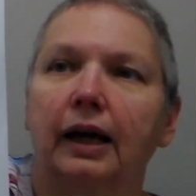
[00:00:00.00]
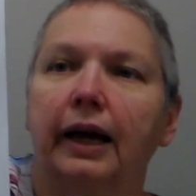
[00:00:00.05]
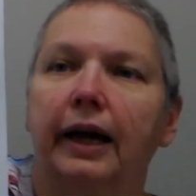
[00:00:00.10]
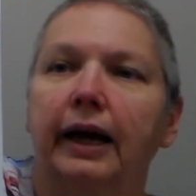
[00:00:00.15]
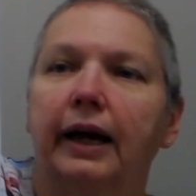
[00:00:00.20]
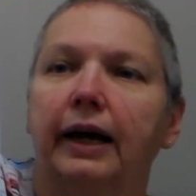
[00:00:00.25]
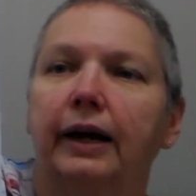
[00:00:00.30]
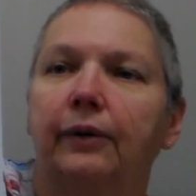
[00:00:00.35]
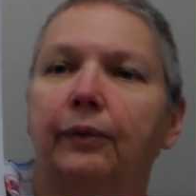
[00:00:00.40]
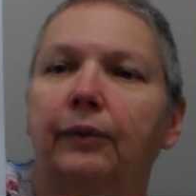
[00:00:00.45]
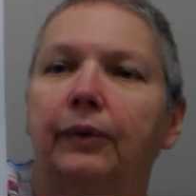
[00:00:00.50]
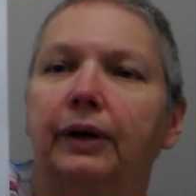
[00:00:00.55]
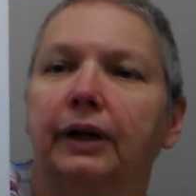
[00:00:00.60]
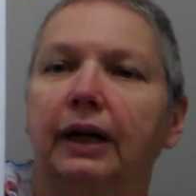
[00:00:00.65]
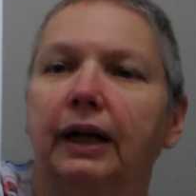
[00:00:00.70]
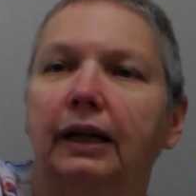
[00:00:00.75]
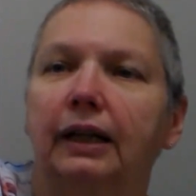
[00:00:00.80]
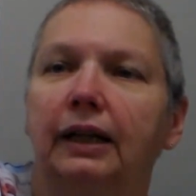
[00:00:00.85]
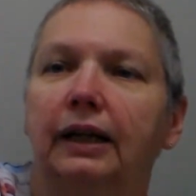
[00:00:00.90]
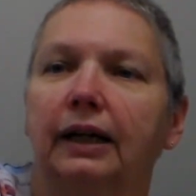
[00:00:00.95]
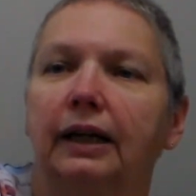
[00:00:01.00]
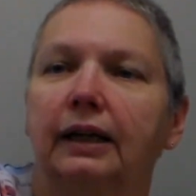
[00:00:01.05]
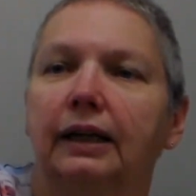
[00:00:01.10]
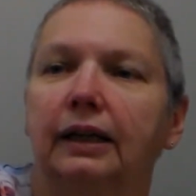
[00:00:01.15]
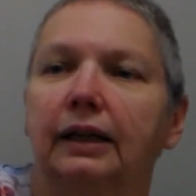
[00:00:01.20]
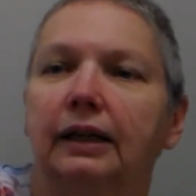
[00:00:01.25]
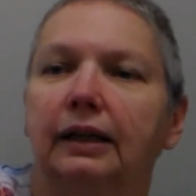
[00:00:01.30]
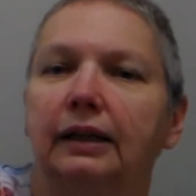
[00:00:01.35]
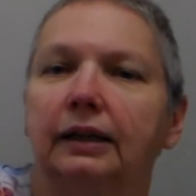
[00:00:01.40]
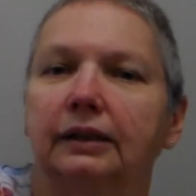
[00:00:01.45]
and what I like
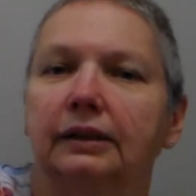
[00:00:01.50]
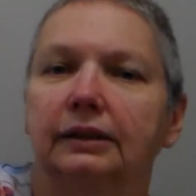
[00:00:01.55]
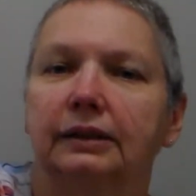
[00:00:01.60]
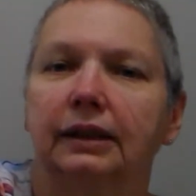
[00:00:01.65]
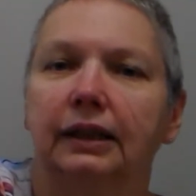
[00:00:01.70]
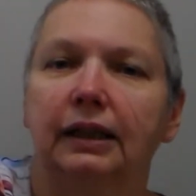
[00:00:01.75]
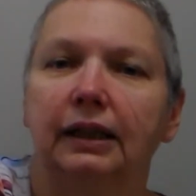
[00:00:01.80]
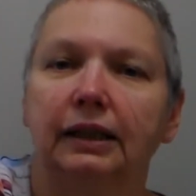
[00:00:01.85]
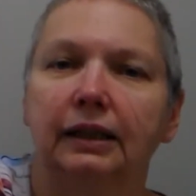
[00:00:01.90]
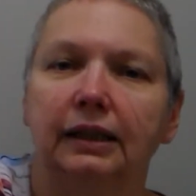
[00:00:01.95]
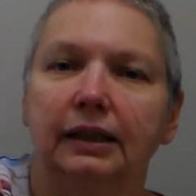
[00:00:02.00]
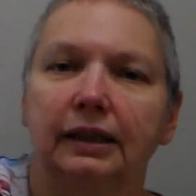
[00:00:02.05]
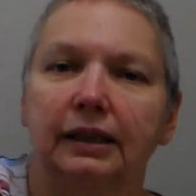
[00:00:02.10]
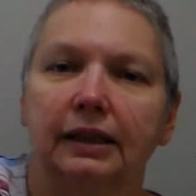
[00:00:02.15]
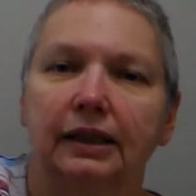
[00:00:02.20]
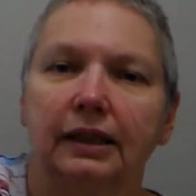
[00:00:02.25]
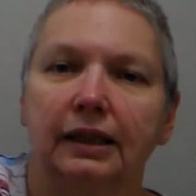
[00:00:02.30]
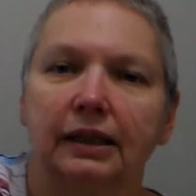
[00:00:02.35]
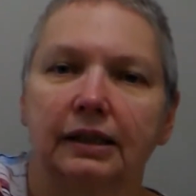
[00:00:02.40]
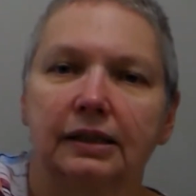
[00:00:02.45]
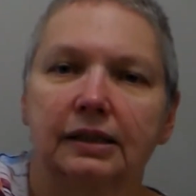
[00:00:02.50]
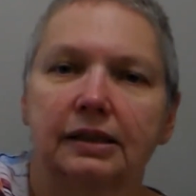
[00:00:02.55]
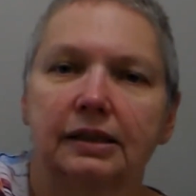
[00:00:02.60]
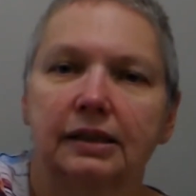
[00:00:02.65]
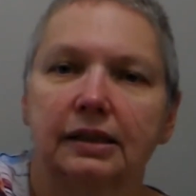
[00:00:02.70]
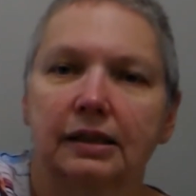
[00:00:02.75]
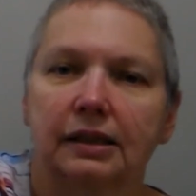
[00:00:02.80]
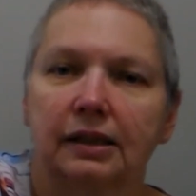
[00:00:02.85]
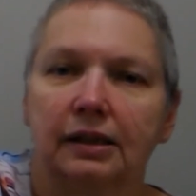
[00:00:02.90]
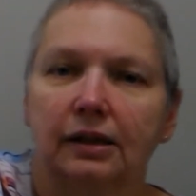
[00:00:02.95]
is he did
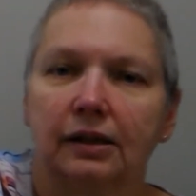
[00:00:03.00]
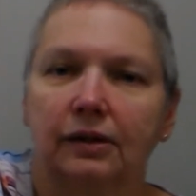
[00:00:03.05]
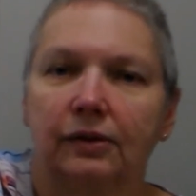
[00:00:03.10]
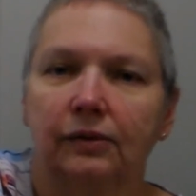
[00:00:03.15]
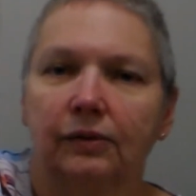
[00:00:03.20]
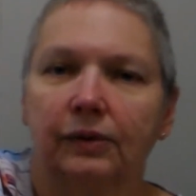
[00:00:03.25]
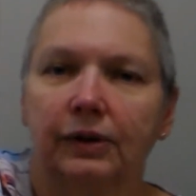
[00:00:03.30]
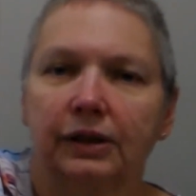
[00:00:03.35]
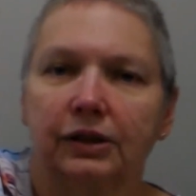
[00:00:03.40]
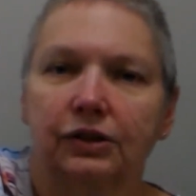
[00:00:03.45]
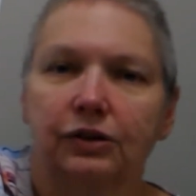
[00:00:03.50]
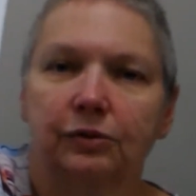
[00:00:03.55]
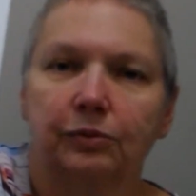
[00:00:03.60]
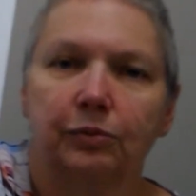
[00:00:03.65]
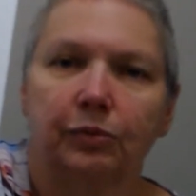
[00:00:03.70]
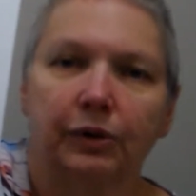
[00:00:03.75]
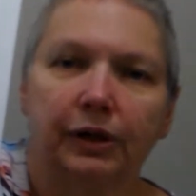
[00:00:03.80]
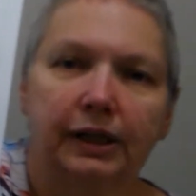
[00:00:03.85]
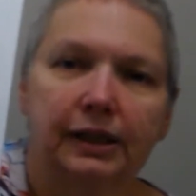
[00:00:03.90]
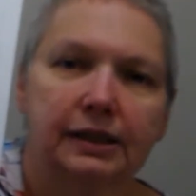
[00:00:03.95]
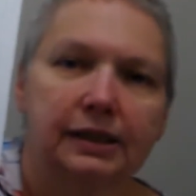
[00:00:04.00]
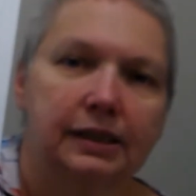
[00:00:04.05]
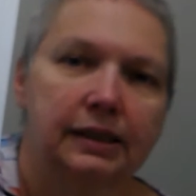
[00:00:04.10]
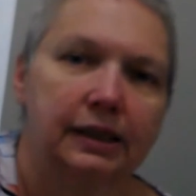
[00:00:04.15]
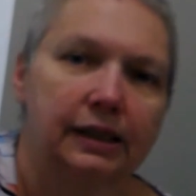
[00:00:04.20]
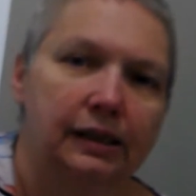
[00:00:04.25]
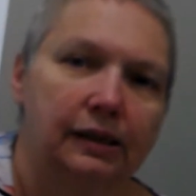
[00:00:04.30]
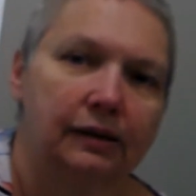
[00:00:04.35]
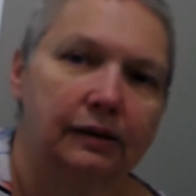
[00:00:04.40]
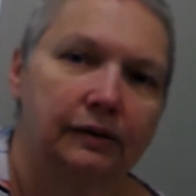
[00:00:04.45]
this, which breaks
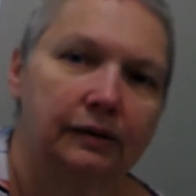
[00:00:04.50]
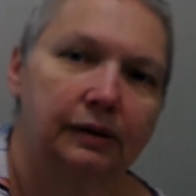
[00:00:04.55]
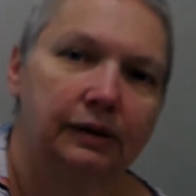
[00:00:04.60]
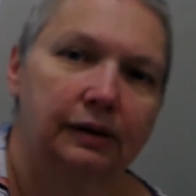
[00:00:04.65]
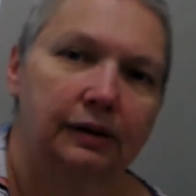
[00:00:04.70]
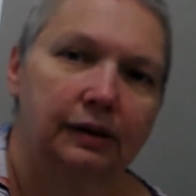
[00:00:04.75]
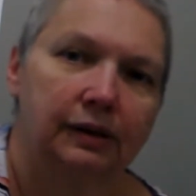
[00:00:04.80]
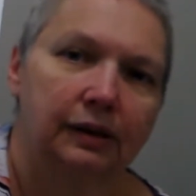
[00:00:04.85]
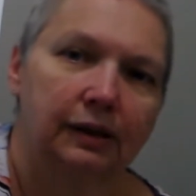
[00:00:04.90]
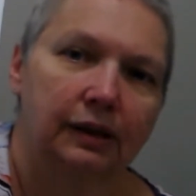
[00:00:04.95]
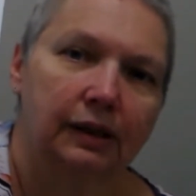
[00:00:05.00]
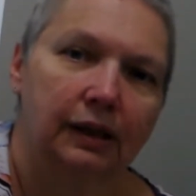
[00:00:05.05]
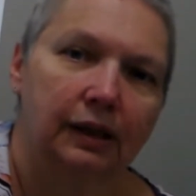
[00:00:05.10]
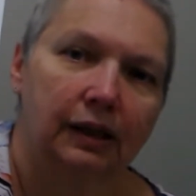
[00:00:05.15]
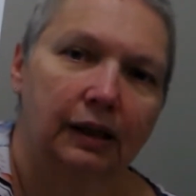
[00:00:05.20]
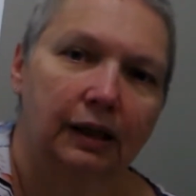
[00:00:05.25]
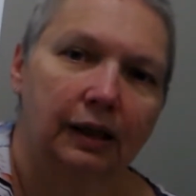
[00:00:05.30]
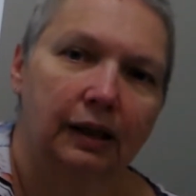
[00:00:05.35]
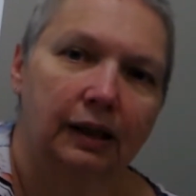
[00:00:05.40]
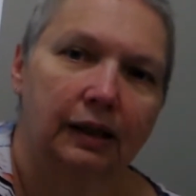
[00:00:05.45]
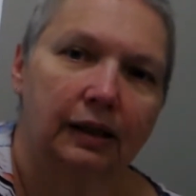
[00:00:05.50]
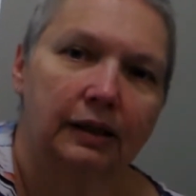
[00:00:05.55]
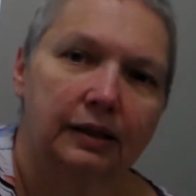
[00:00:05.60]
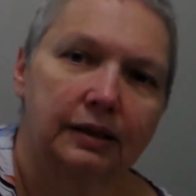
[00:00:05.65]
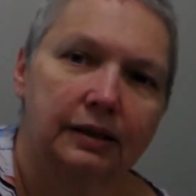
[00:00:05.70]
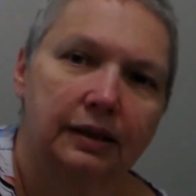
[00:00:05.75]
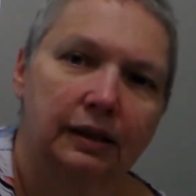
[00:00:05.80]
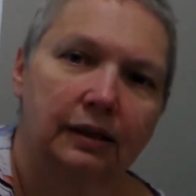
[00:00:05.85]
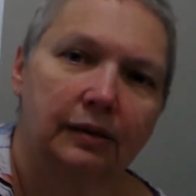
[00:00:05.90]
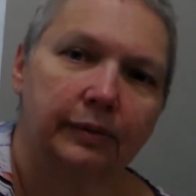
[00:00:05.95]
down the
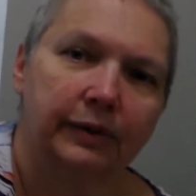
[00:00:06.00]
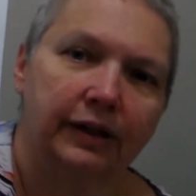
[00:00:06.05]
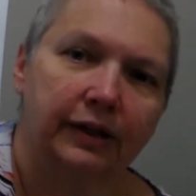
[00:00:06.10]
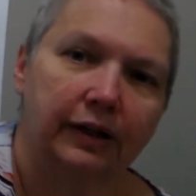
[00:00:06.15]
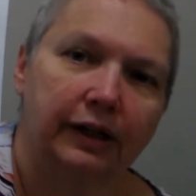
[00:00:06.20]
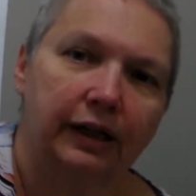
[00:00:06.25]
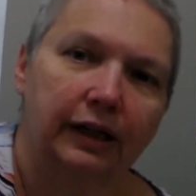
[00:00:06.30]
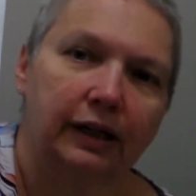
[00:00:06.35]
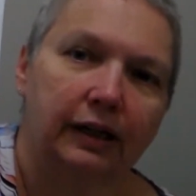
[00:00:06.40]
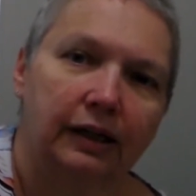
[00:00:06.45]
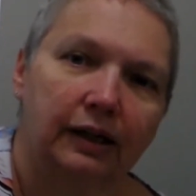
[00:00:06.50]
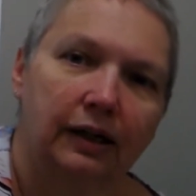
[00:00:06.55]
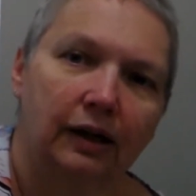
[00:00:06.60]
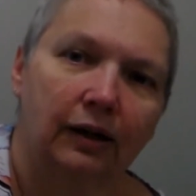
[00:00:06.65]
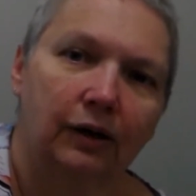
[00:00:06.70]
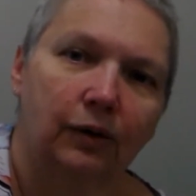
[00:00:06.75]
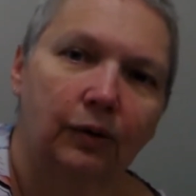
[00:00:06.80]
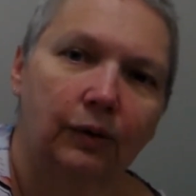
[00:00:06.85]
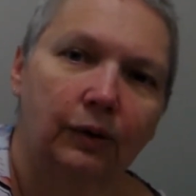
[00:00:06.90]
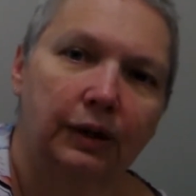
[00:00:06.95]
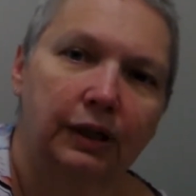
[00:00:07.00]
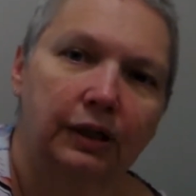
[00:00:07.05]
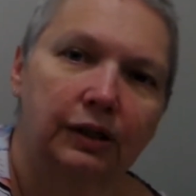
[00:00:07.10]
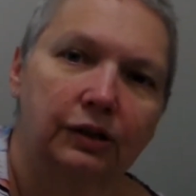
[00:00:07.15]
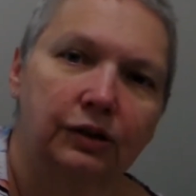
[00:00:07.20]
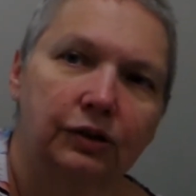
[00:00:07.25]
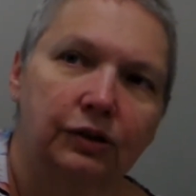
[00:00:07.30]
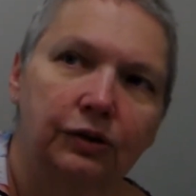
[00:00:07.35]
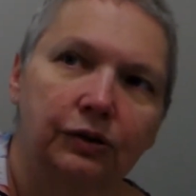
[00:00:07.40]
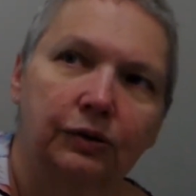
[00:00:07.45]
syllabary
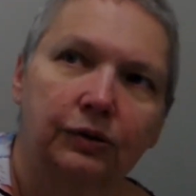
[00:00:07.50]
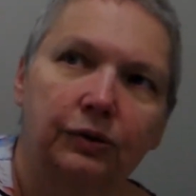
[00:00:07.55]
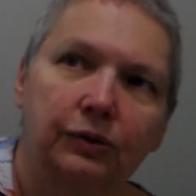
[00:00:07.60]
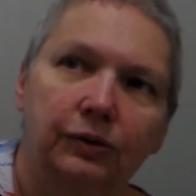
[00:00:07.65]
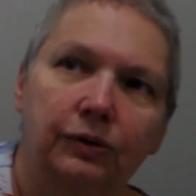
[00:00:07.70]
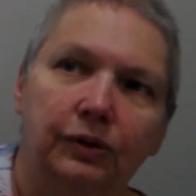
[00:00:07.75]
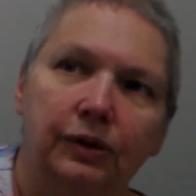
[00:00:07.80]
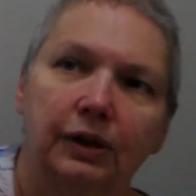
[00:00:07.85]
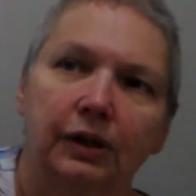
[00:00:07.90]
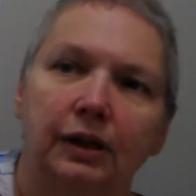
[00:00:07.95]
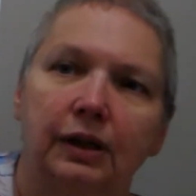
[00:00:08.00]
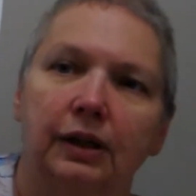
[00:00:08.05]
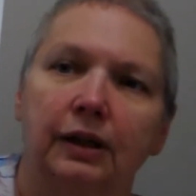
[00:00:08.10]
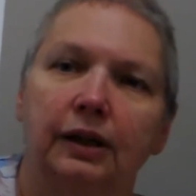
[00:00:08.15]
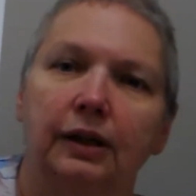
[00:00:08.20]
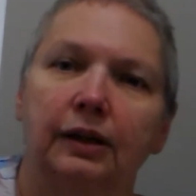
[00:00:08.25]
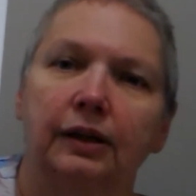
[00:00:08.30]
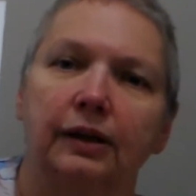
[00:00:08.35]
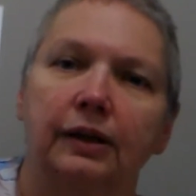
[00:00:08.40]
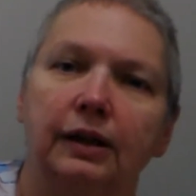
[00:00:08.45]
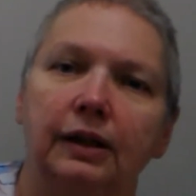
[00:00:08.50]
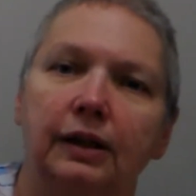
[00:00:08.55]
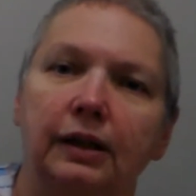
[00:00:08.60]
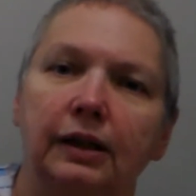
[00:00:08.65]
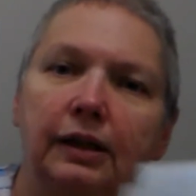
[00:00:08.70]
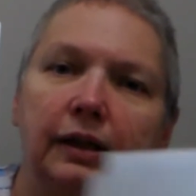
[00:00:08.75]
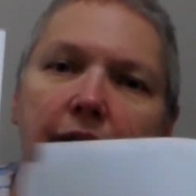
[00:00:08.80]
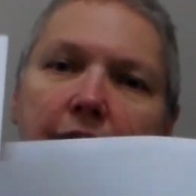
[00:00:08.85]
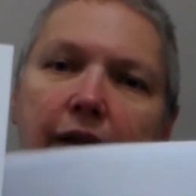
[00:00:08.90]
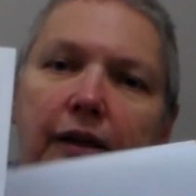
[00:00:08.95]
according to
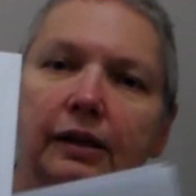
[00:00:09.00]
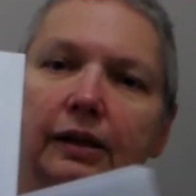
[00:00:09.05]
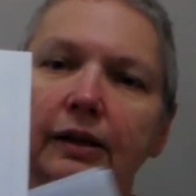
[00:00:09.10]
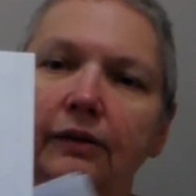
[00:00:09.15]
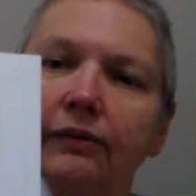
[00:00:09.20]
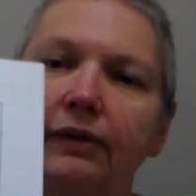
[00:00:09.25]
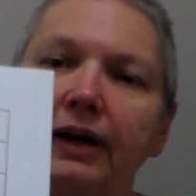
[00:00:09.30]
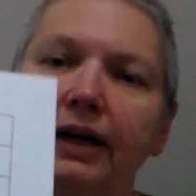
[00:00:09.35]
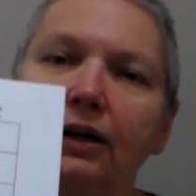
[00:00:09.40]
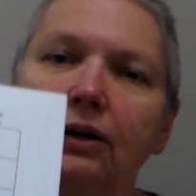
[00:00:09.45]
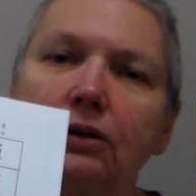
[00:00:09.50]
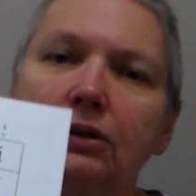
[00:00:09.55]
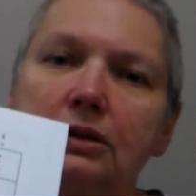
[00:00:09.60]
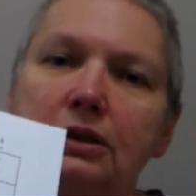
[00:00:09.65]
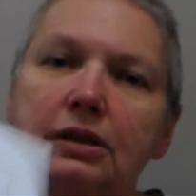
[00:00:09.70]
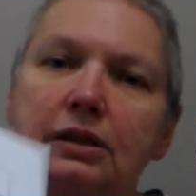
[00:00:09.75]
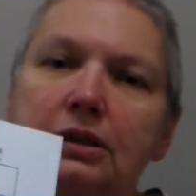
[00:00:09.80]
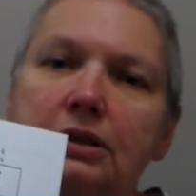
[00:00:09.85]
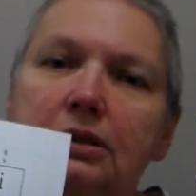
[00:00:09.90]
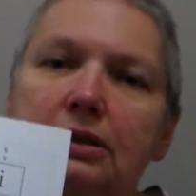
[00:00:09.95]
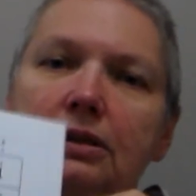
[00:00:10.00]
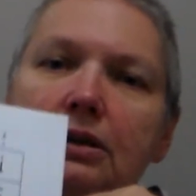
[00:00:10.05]
the vowels.